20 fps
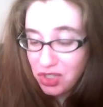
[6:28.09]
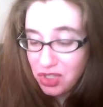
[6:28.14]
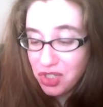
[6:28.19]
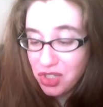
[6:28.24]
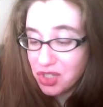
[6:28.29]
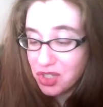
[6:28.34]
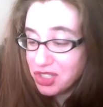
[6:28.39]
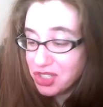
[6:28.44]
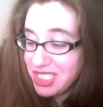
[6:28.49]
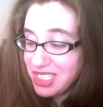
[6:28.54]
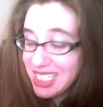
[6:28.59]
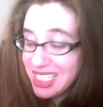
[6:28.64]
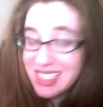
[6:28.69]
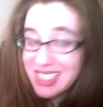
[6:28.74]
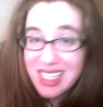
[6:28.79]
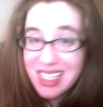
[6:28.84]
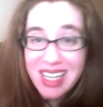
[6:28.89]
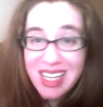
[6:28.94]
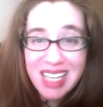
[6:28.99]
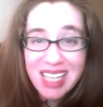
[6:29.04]
you're
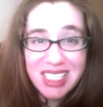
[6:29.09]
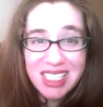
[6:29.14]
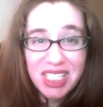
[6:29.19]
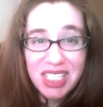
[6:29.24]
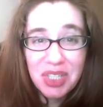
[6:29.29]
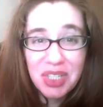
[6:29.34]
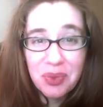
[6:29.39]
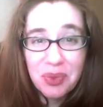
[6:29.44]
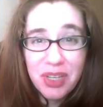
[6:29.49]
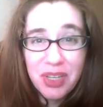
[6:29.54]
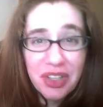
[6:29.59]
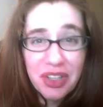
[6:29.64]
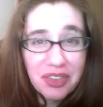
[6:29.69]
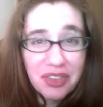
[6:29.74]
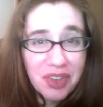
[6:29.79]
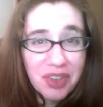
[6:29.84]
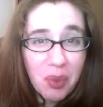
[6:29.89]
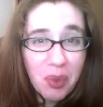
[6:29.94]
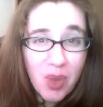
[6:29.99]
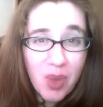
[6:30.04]
disconnecting your reader
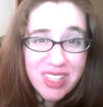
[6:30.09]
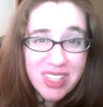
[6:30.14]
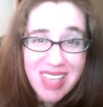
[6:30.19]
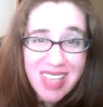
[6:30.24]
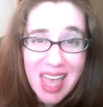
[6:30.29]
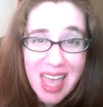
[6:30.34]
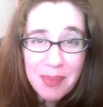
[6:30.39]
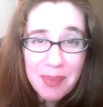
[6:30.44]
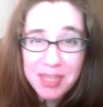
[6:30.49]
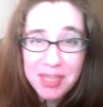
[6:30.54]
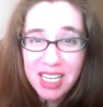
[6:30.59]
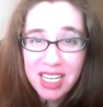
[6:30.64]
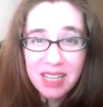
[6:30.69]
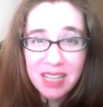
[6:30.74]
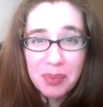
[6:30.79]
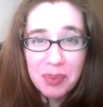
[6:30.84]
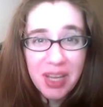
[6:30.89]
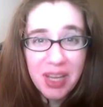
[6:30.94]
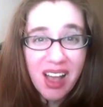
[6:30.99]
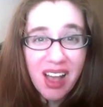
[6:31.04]
from what's
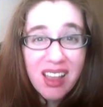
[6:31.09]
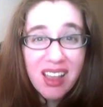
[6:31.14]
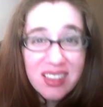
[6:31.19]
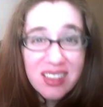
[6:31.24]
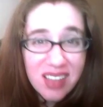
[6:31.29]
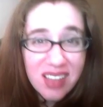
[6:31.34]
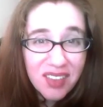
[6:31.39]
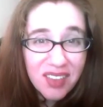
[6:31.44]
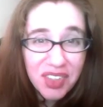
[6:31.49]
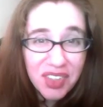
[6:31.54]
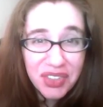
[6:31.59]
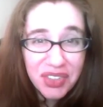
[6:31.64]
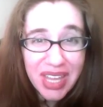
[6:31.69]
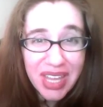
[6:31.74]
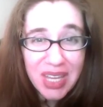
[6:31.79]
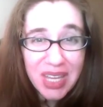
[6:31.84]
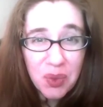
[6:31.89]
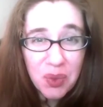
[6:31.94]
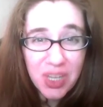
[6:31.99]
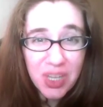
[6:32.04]
happening because of your
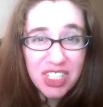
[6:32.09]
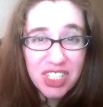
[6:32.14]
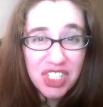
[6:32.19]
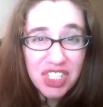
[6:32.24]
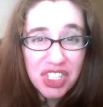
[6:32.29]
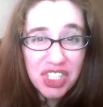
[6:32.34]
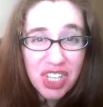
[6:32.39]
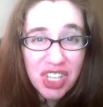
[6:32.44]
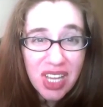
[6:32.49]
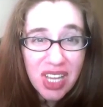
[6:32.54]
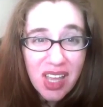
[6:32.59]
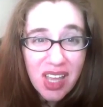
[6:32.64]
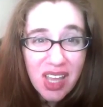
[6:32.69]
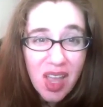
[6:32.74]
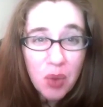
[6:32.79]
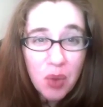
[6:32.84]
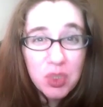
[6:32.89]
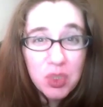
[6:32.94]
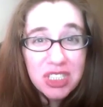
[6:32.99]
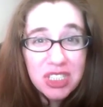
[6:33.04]
language.
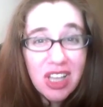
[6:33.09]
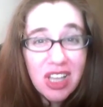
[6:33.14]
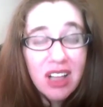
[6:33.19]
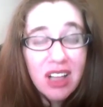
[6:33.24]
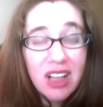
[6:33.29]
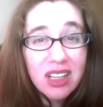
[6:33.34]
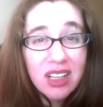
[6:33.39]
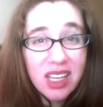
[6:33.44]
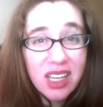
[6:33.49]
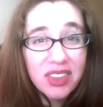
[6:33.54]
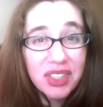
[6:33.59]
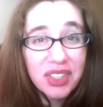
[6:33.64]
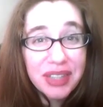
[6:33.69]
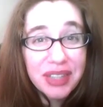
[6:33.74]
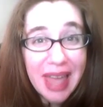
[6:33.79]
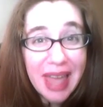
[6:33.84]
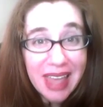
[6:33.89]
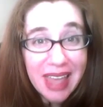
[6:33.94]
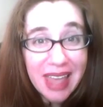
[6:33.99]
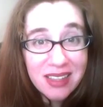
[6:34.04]
We'll talk in the
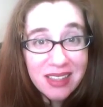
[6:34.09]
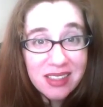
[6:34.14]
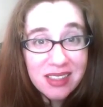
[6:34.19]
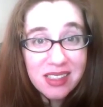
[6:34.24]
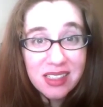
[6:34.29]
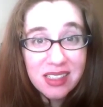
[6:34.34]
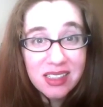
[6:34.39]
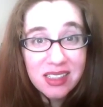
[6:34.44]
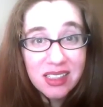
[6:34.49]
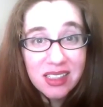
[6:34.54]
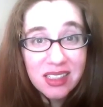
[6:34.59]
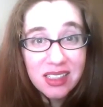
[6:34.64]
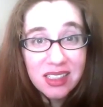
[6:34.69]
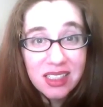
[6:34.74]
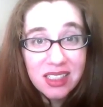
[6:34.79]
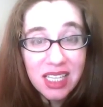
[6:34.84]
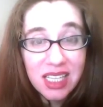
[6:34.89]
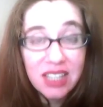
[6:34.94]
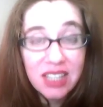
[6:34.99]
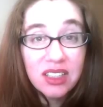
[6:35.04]
last
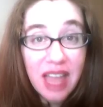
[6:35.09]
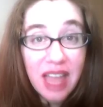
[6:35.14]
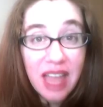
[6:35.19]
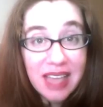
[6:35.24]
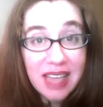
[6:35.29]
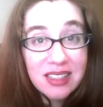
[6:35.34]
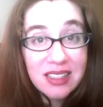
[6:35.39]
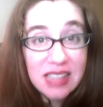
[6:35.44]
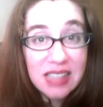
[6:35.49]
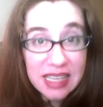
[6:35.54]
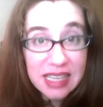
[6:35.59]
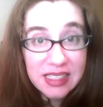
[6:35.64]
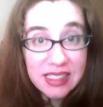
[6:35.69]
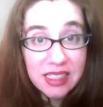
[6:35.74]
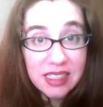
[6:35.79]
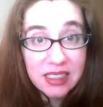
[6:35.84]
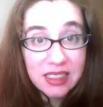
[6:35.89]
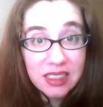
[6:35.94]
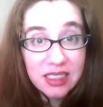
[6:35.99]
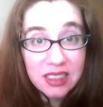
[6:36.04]

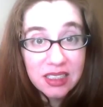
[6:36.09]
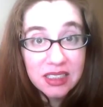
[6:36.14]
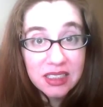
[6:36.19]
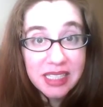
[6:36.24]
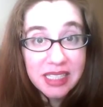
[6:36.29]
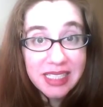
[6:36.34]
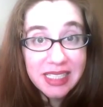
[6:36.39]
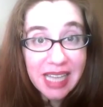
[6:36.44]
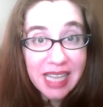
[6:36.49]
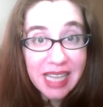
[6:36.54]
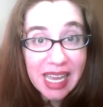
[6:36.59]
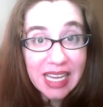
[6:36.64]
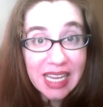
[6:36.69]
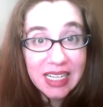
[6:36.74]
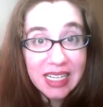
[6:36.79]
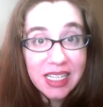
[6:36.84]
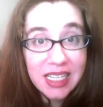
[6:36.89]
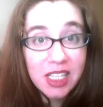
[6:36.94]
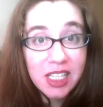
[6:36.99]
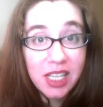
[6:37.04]
lesson, lesson
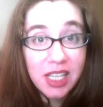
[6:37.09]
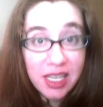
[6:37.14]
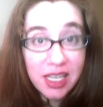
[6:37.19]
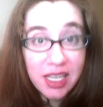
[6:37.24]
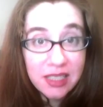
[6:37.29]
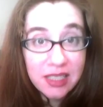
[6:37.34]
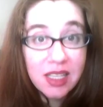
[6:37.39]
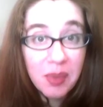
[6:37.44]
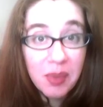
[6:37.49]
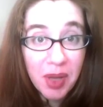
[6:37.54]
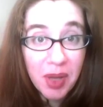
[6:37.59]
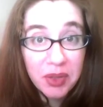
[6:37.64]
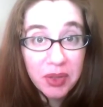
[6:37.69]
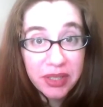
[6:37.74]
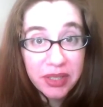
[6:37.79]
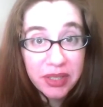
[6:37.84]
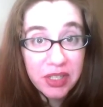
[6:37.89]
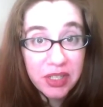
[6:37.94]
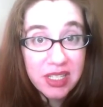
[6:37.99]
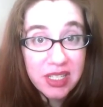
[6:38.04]
8, is
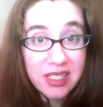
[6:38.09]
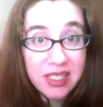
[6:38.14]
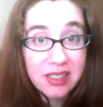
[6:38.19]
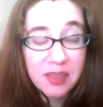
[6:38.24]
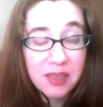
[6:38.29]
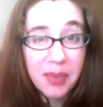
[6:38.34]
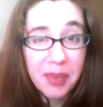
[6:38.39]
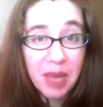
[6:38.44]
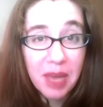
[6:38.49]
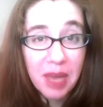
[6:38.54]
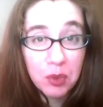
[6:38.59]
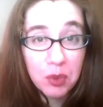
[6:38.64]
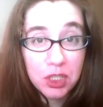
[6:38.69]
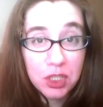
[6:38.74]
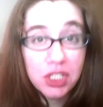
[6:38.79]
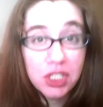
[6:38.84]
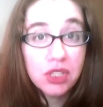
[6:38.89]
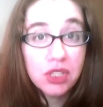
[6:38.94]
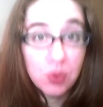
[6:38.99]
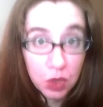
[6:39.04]
about lyricism, and
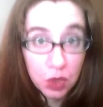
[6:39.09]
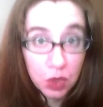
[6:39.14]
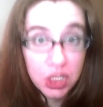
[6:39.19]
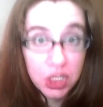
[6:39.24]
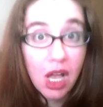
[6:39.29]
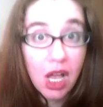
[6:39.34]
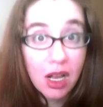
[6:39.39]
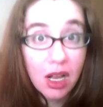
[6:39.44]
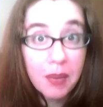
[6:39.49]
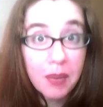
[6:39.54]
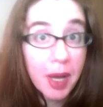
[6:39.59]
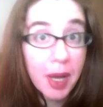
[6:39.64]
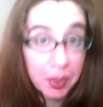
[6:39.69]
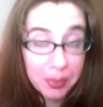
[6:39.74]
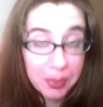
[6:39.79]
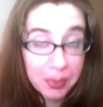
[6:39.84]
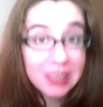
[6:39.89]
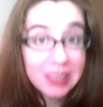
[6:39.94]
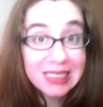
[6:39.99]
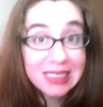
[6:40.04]
we'll talk
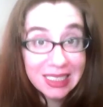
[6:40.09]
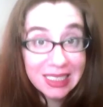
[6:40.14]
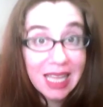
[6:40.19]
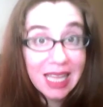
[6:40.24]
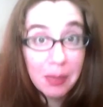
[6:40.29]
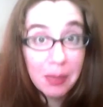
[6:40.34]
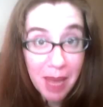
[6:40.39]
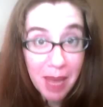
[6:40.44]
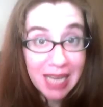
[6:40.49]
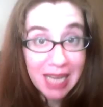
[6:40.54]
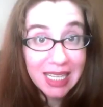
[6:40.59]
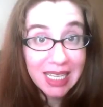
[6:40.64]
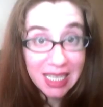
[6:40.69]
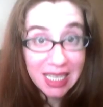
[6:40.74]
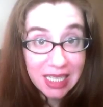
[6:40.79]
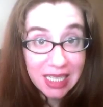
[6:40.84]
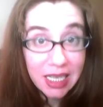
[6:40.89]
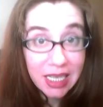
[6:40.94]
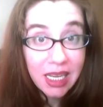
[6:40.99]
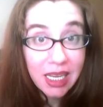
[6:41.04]
about building that back
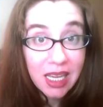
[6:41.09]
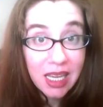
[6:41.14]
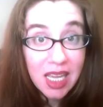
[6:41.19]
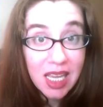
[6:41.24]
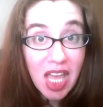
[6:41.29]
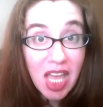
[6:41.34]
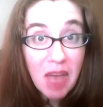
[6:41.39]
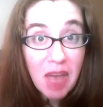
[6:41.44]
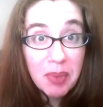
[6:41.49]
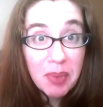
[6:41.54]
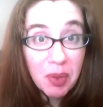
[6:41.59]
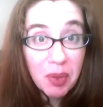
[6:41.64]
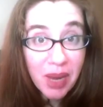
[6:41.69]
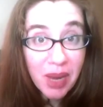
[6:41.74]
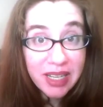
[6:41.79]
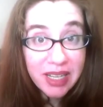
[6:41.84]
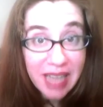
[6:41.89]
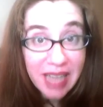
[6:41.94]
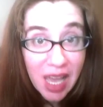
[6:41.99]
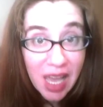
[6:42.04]
in. But
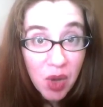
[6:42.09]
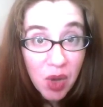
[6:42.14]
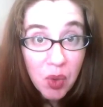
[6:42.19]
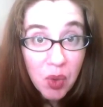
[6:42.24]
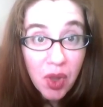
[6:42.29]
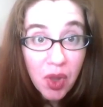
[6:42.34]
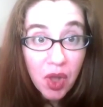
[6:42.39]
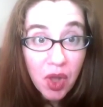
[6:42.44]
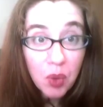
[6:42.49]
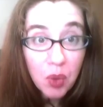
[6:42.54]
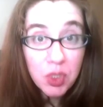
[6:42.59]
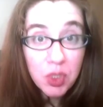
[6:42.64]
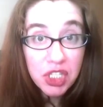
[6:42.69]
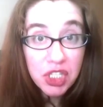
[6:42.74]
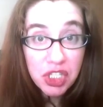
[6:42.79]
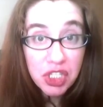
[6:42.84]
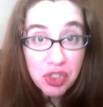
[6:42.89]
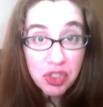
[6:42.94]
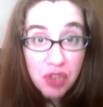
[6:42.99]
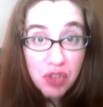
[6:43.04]
right now, we're
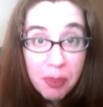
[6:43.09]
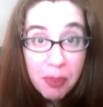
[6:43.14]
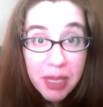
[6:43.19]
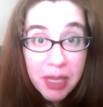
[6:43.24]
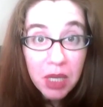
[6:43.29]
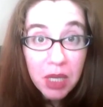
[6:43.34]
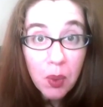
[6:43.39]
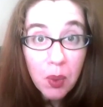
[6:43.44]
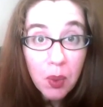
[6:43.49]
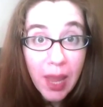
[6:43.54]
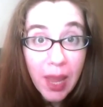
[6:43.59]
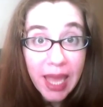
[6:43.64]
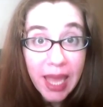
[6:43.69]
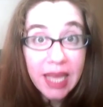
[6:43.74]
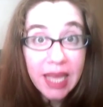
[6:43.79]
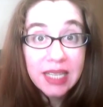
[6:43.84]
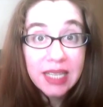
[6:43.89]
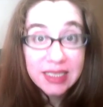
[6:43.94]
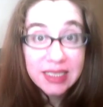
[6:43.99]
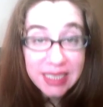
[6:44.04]
stripping it
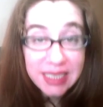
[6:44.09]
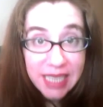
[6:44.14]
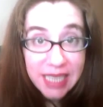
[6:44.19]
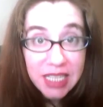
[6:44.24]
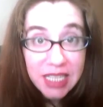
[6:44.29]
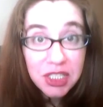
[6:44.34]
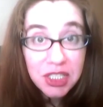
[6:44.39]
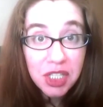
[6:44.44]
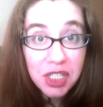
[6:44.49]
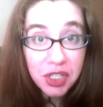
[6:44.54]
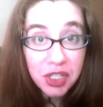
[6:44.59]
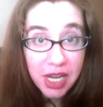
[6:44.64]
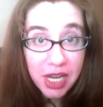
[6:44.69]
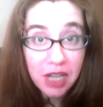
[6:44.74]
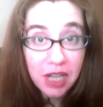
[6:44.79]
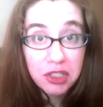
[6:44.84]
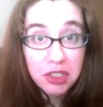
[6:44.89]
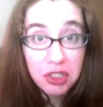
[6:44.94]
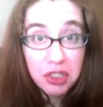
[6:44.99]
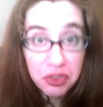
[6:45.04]
away to get to your
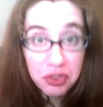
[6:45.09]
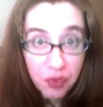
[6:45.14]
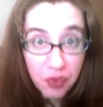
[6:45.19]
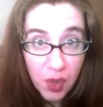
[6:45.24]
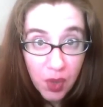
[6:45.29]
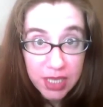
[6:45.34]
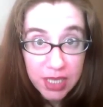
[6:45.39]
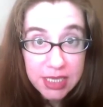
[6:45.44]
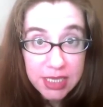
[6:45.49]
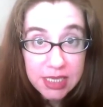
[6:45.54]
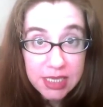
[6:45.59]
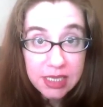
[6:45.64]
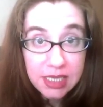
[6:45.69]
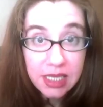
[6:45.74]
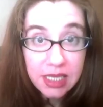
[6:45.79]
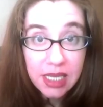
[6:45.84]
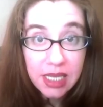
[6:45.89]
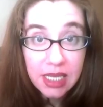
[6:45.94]
character's voice.